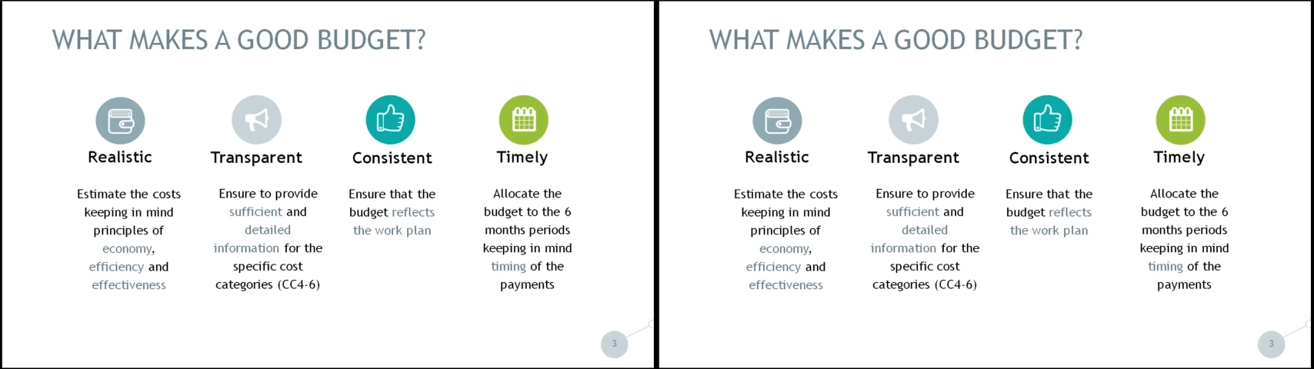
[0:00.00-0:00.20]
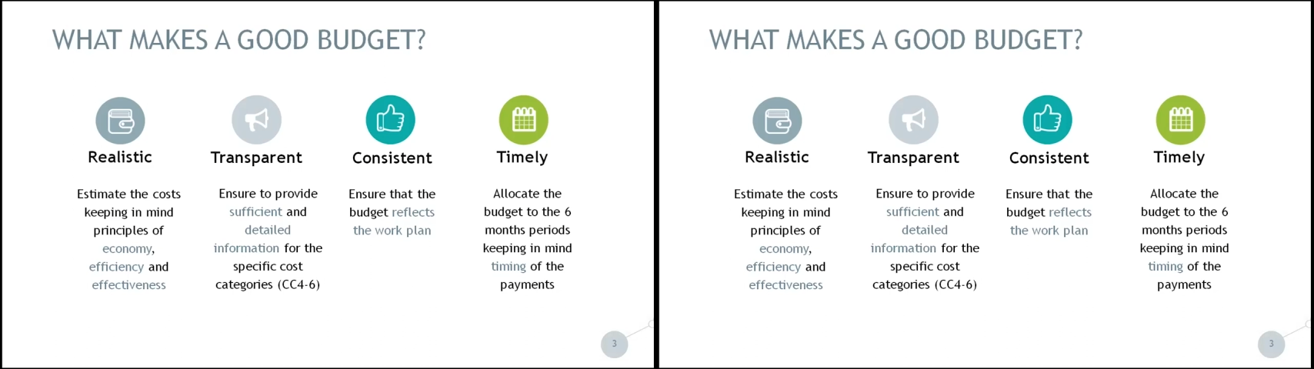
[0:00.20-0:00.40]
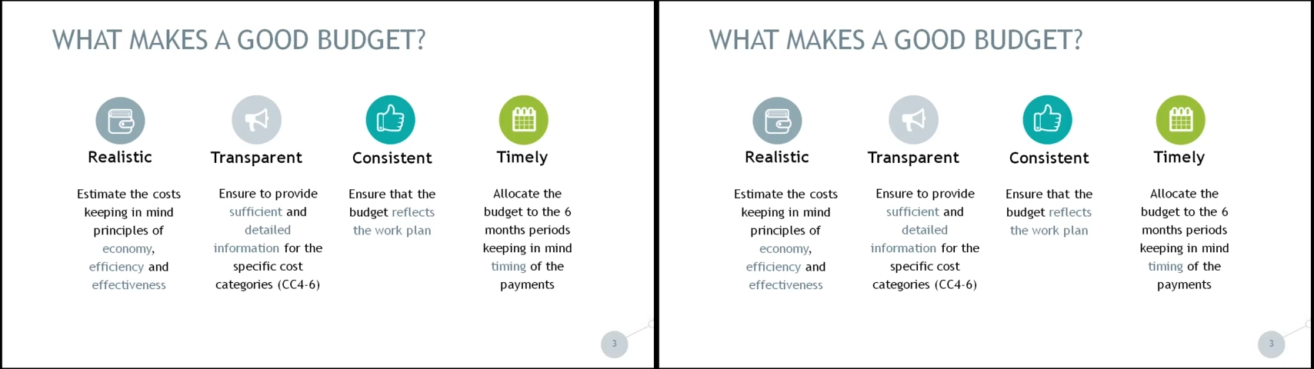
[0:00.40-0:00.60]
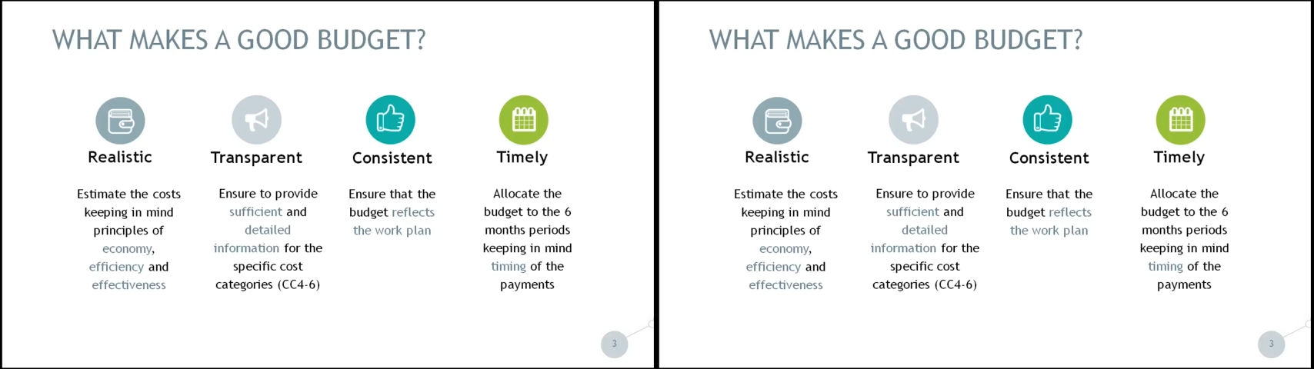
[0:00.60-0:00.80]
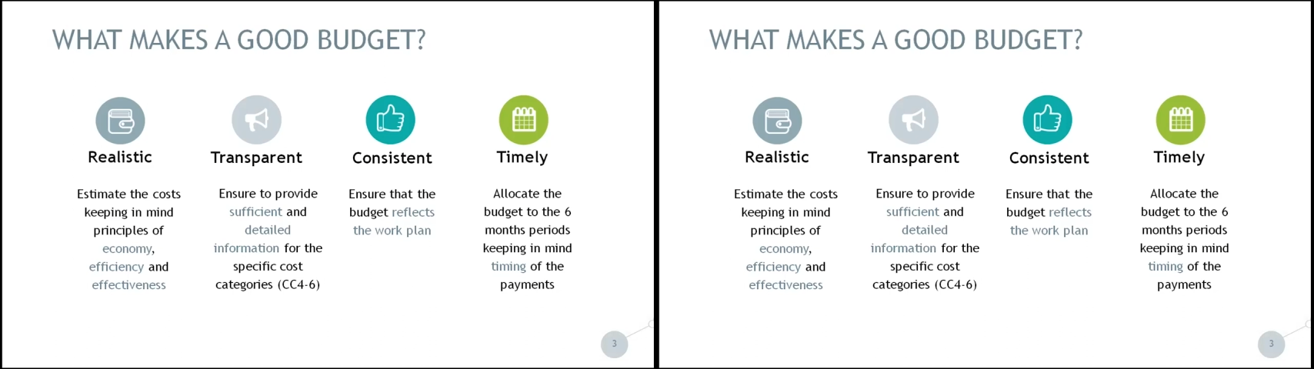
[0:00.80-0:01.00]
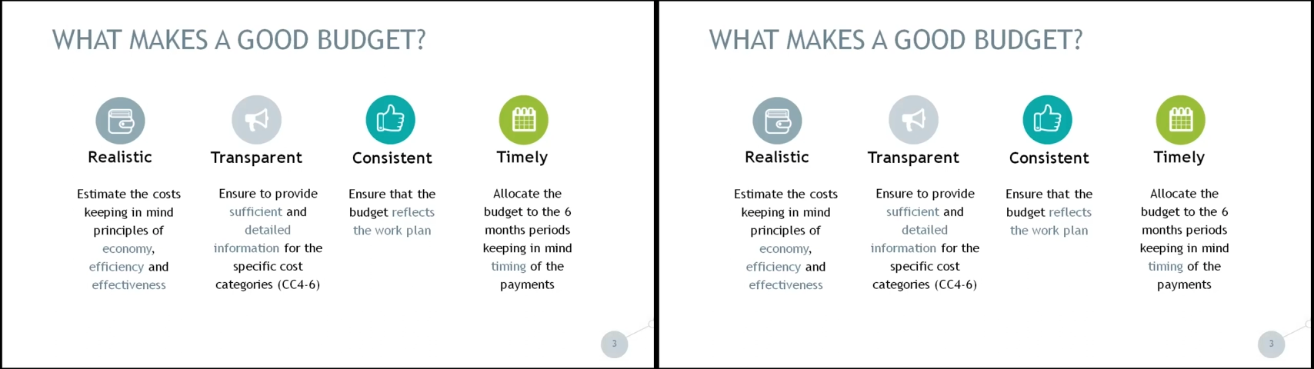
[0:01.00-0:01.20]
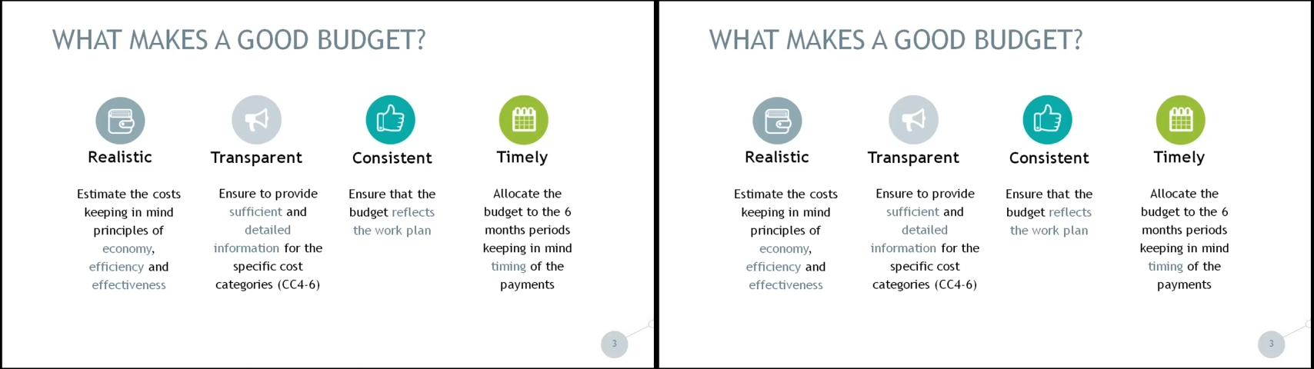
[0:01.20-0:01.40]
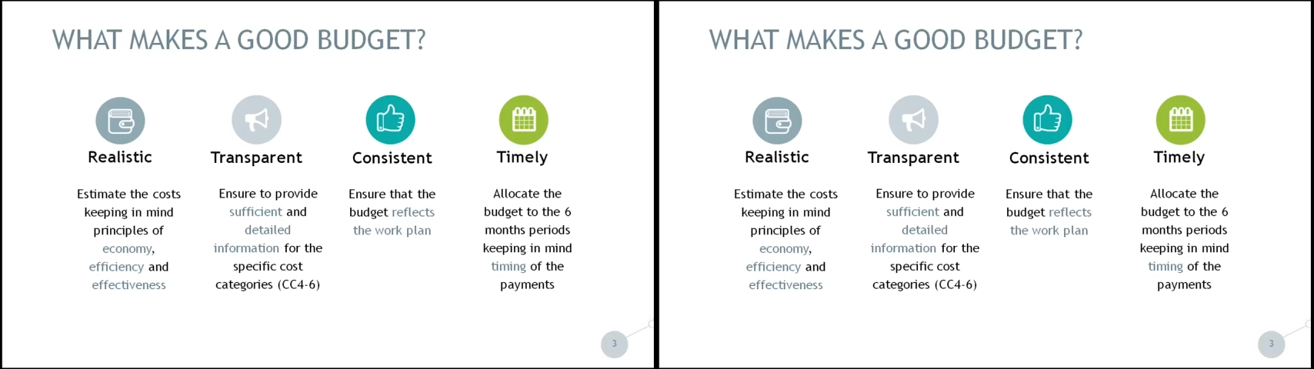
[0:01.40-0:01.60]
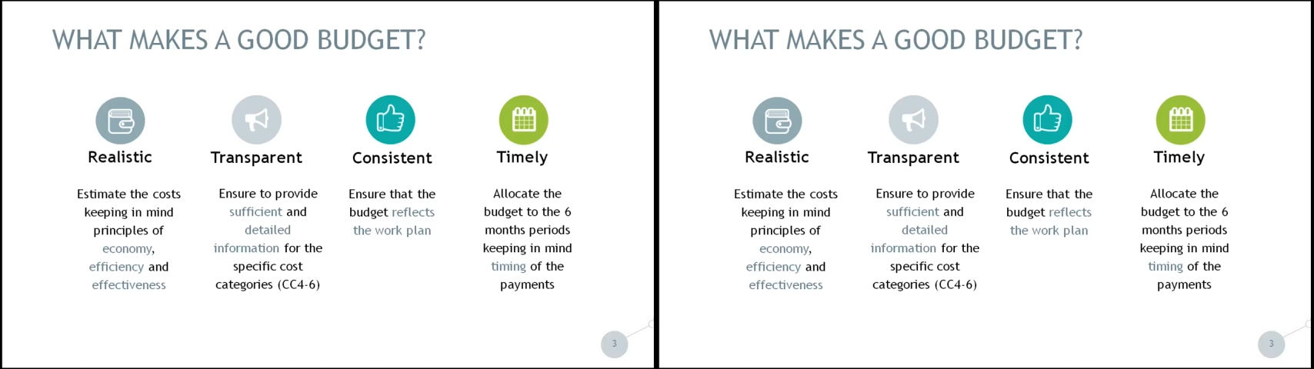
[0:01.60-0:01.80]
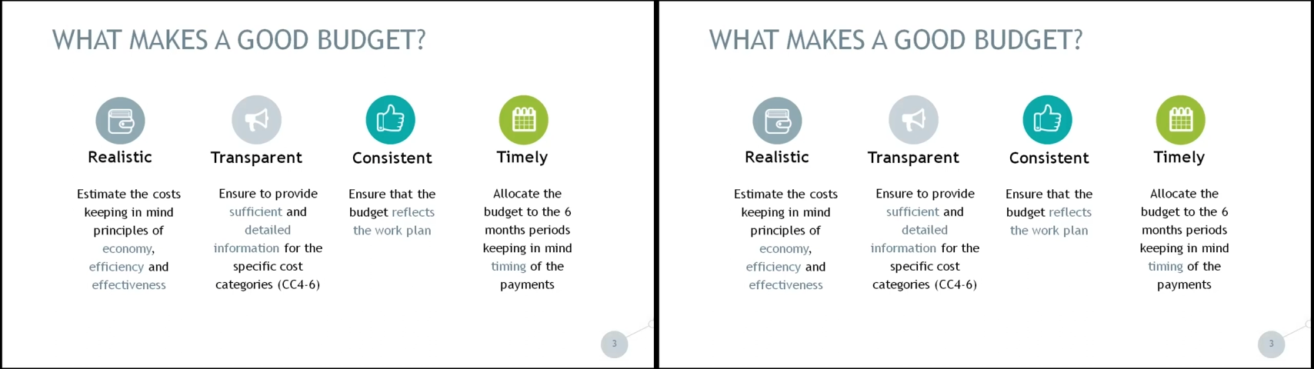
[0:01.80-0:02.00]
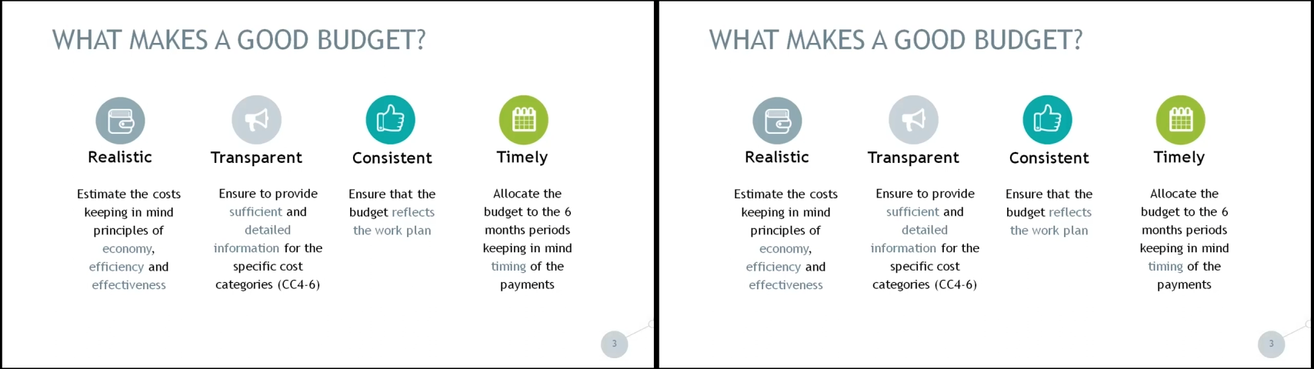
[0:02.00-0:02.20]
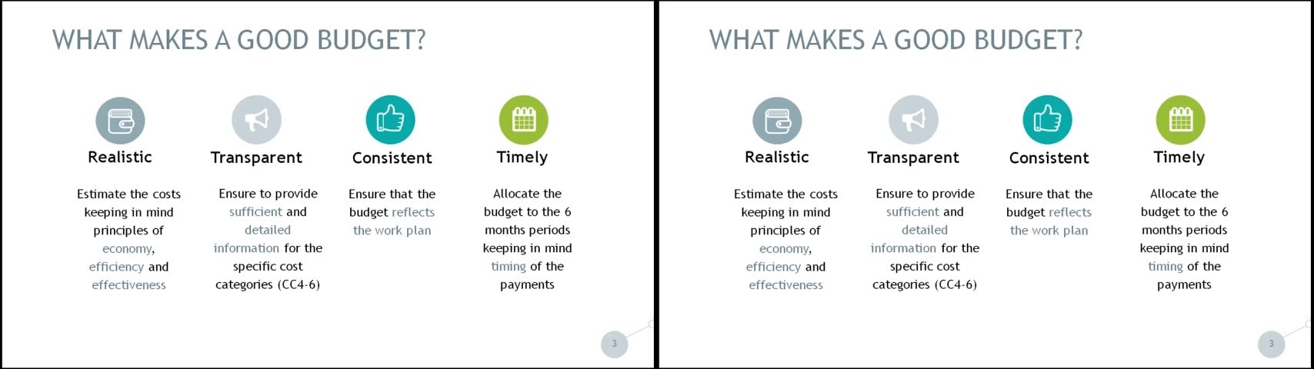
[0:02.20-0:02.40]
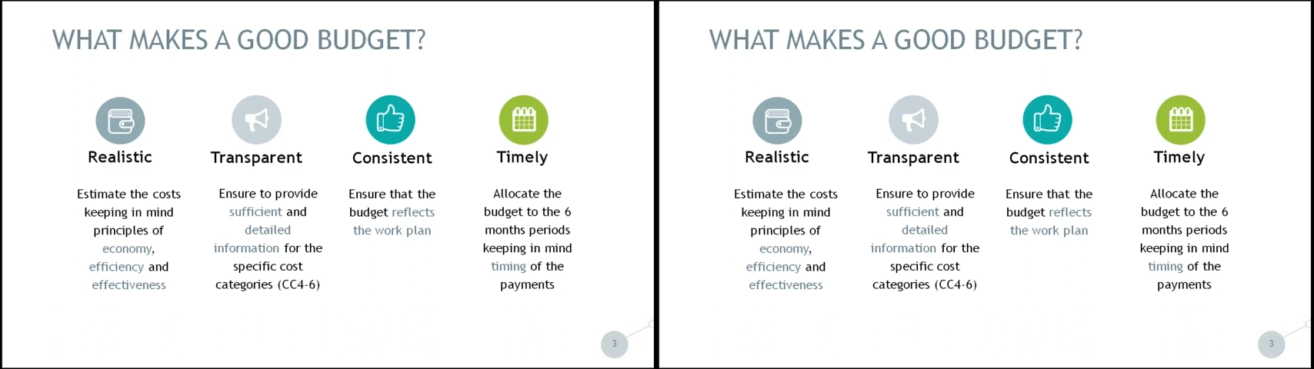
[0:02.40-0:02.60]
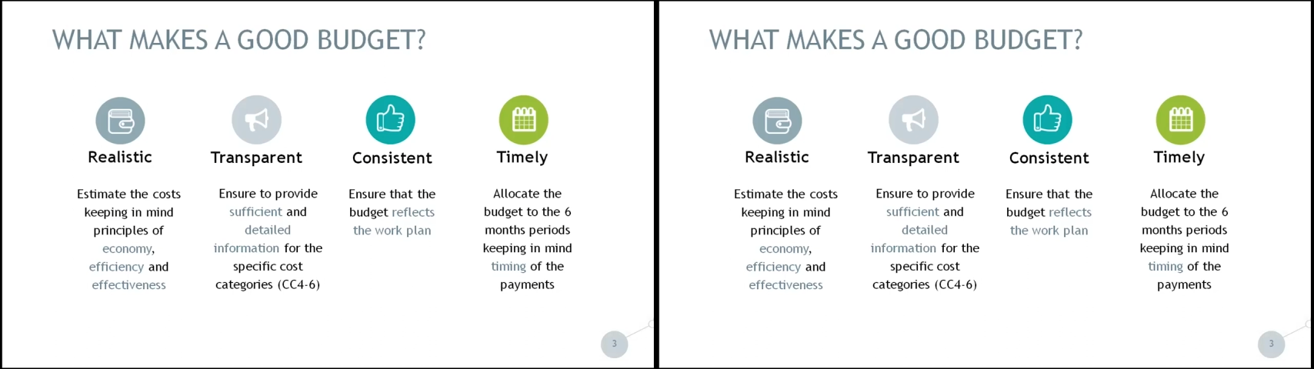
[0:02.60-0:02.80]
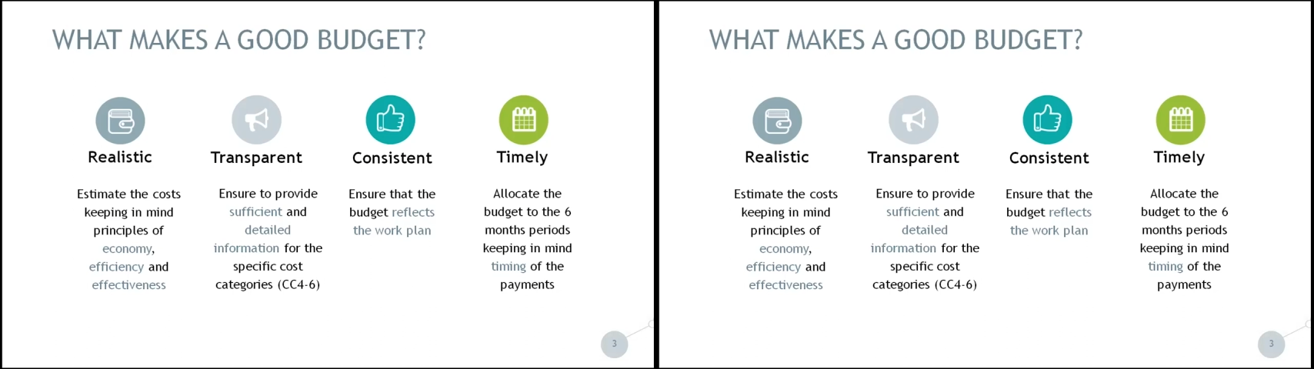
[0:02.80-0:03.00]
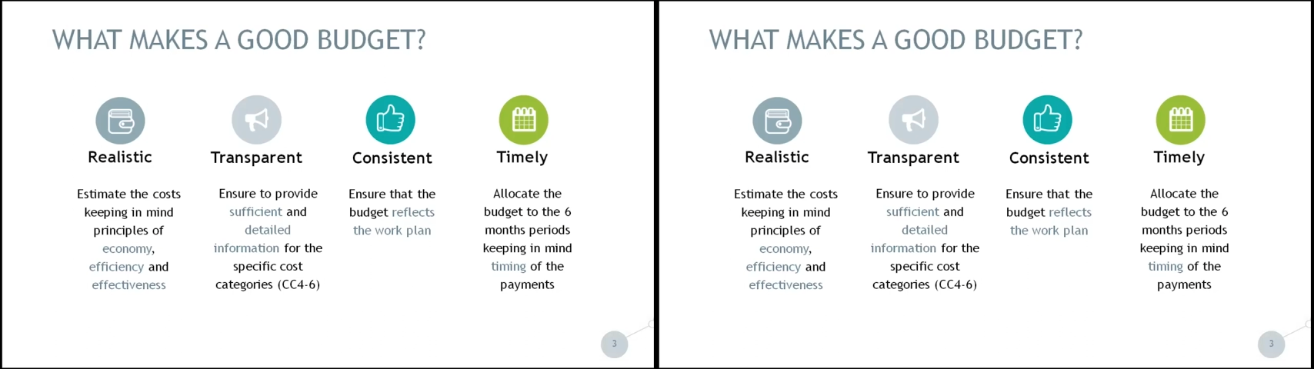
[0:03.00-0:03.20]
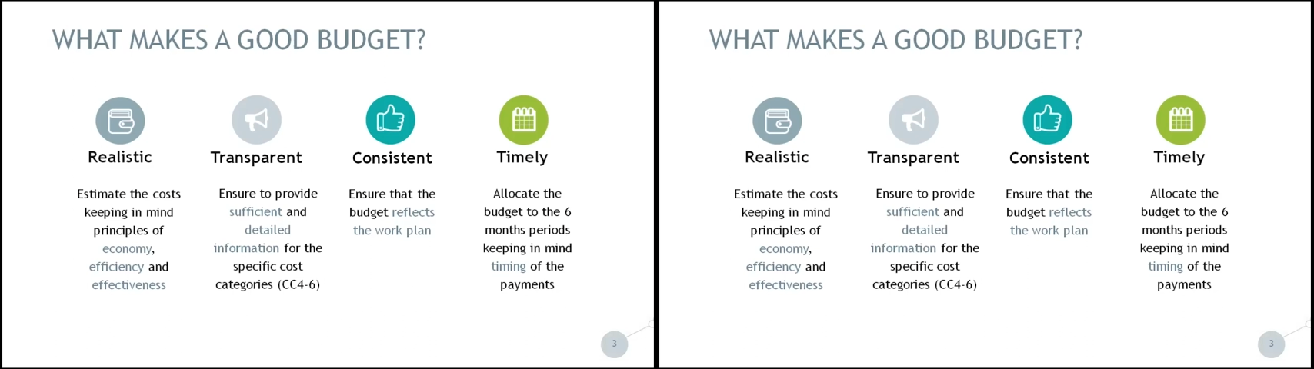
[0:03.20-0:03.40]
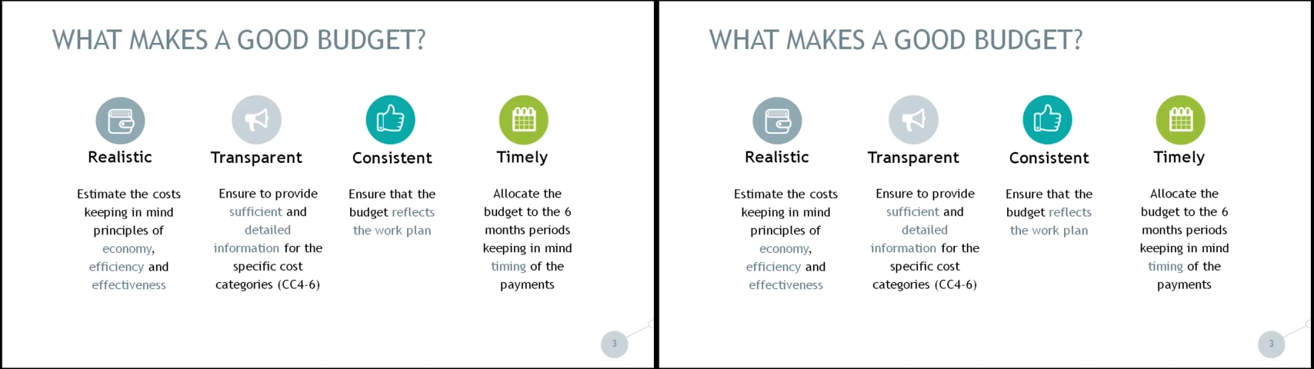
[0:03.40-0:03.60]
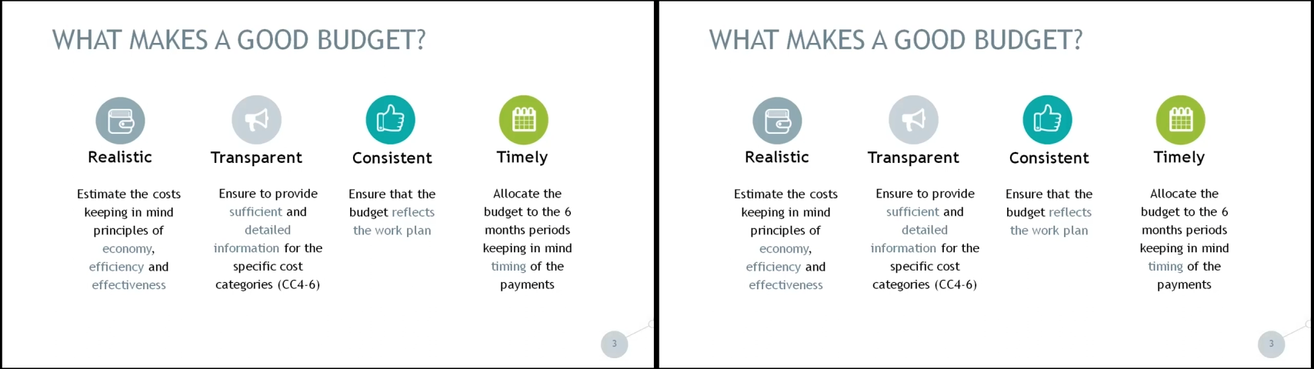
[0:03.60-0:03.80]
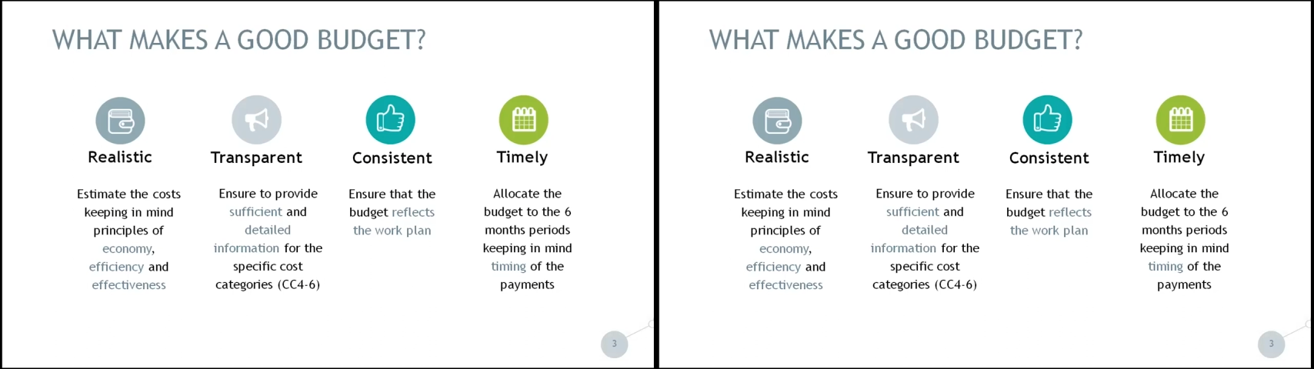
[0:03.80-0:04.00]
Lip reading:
[unreadable: no face in view]